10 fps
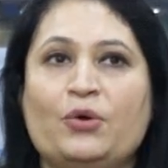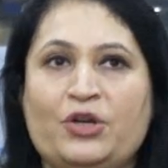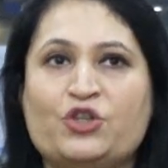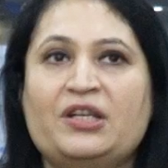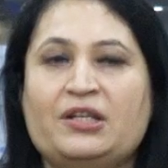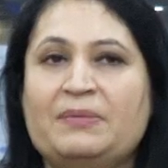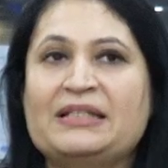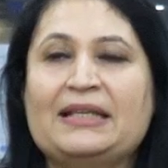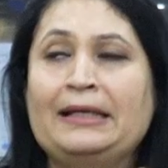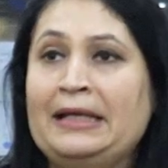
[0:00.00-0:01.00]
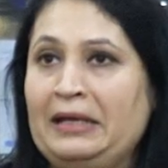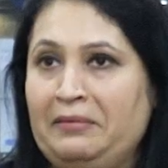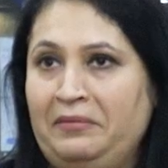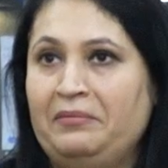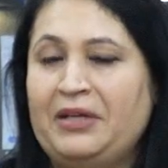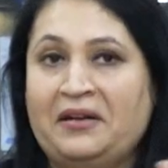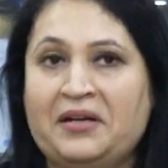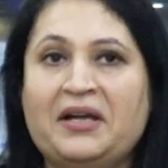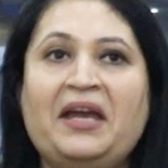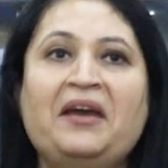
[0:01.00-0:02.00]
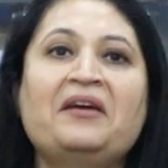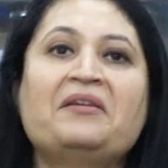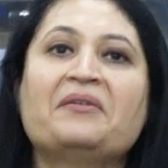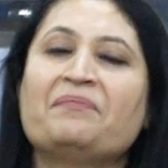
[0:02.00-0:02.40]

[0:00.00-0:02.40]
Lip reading: originated, basically Tata Air,